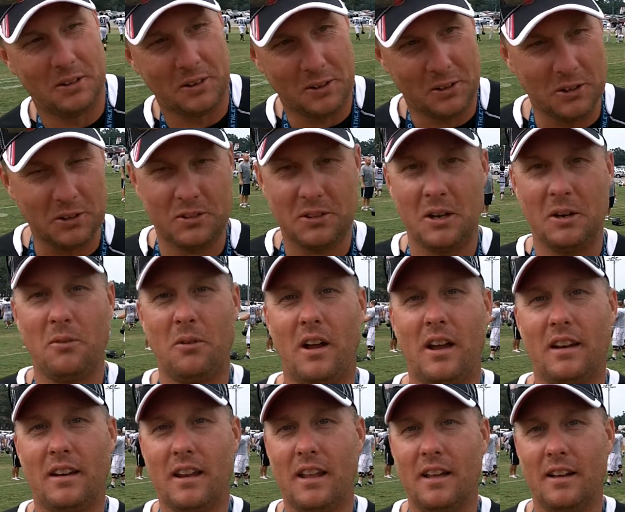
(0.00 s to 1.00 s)
the good thing
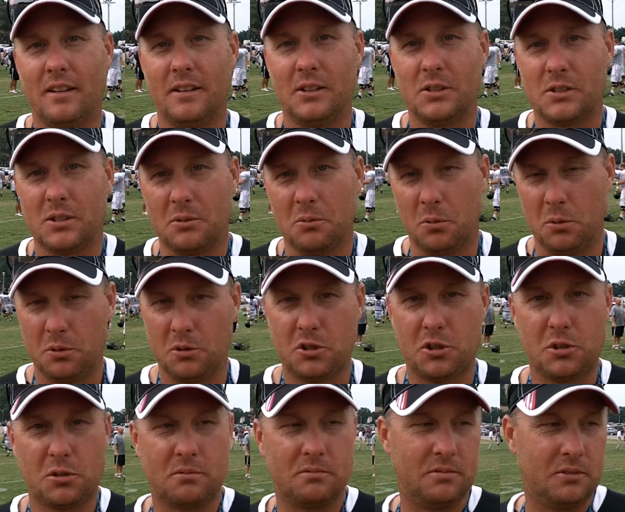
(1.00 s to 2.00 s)
right now is that we're
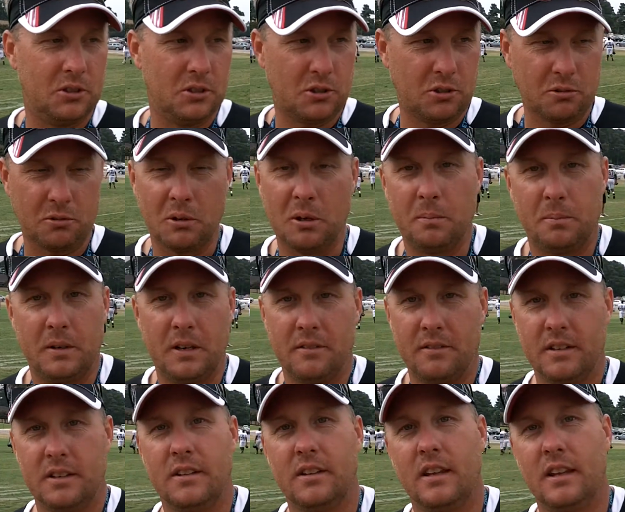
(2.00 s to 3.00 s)
just script
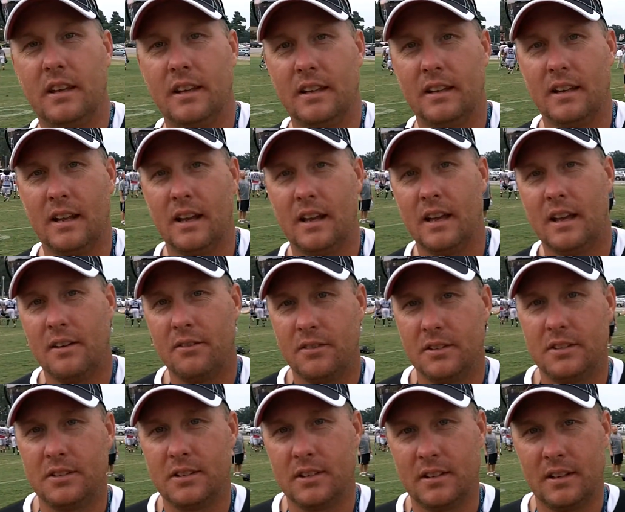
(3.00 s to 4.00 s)
everything, and I haven't.